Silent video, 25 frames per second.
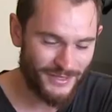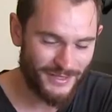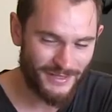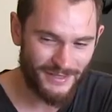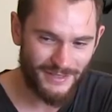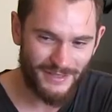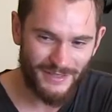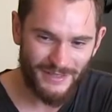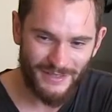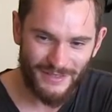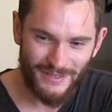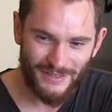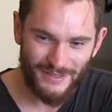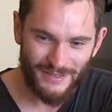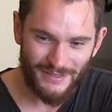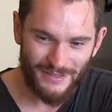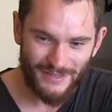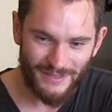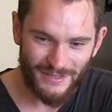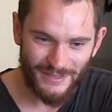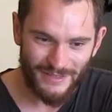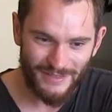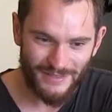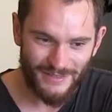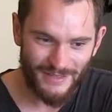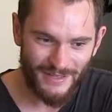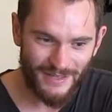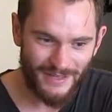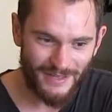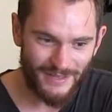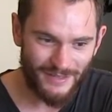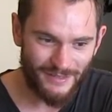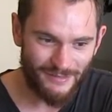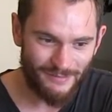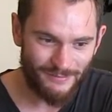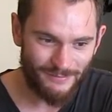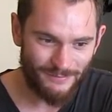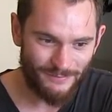that is
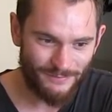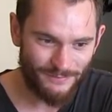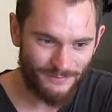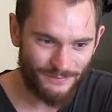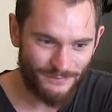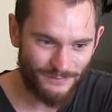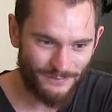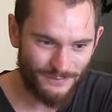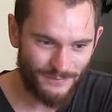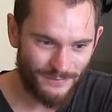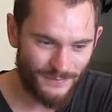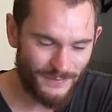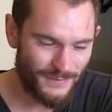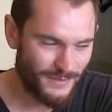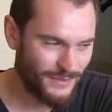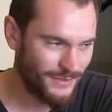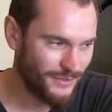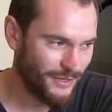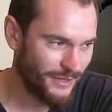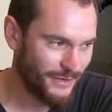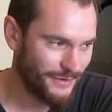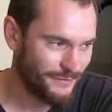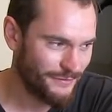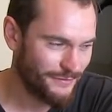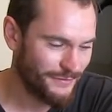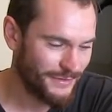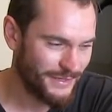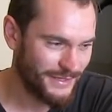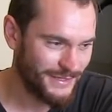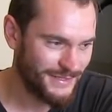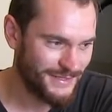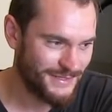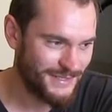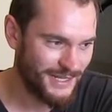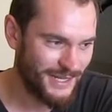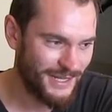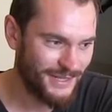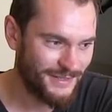um, kind of
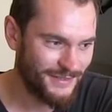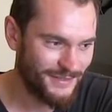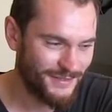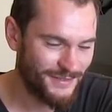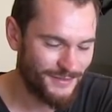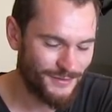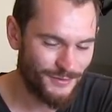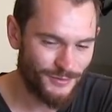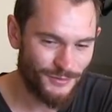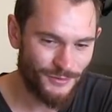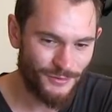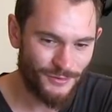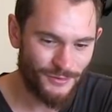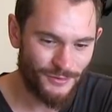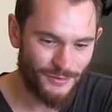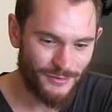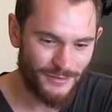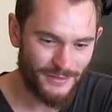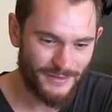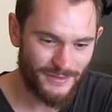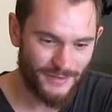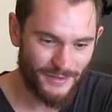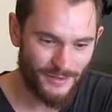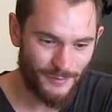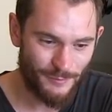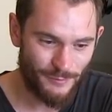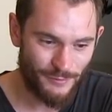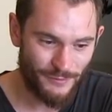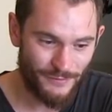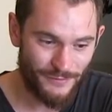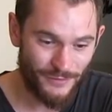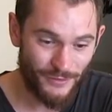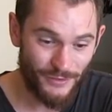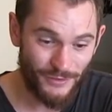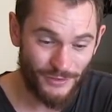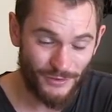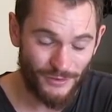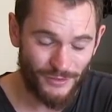intense or is going to
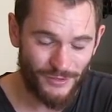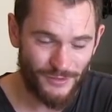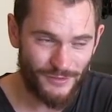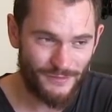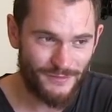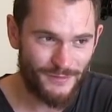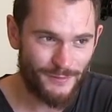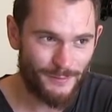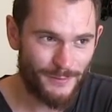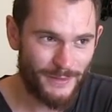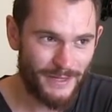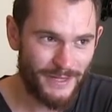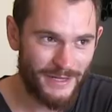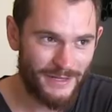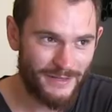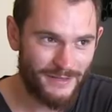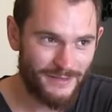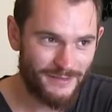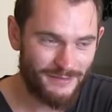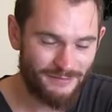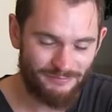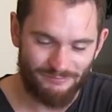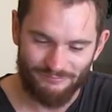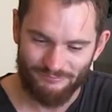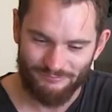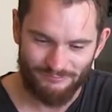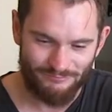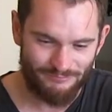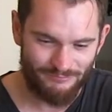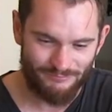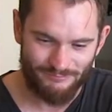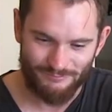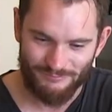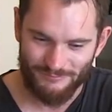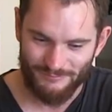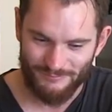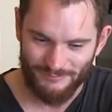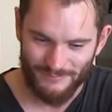provoke a lot of debate,
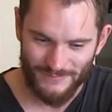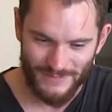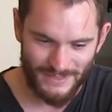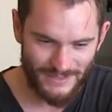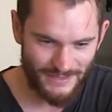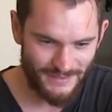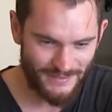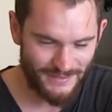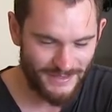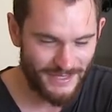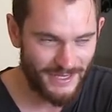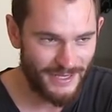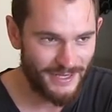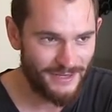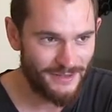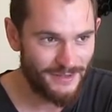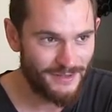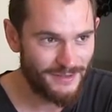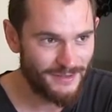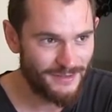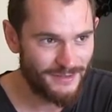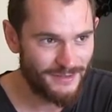they just can it.